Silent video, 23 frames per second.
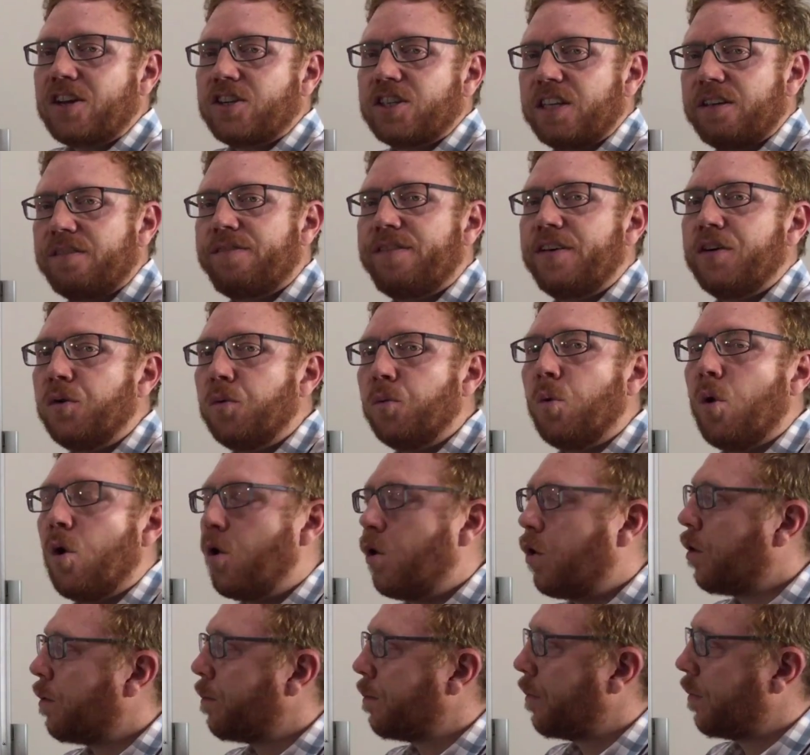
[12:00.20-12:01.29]
actually feel
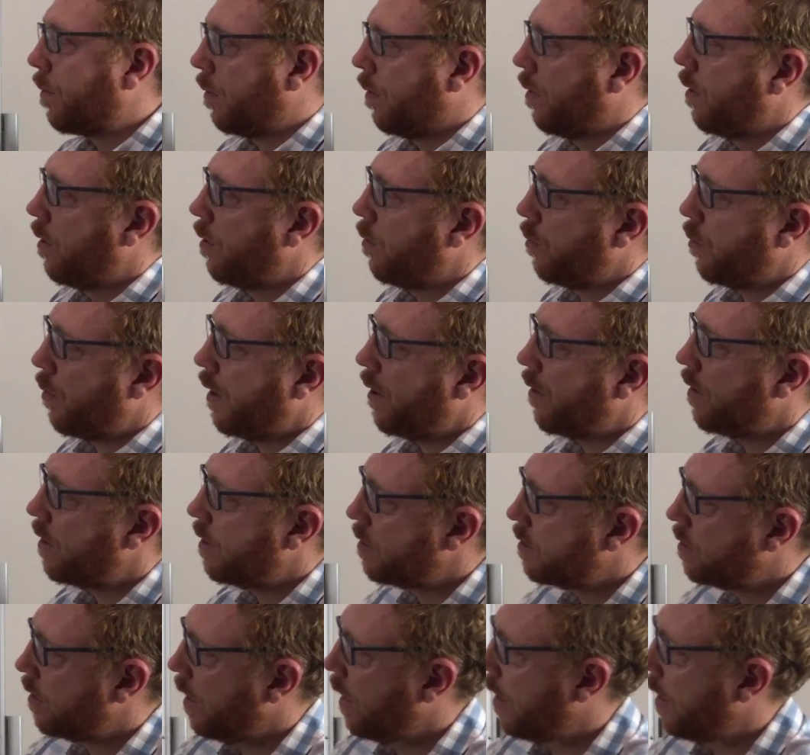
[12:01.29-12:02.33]
warm. Whereas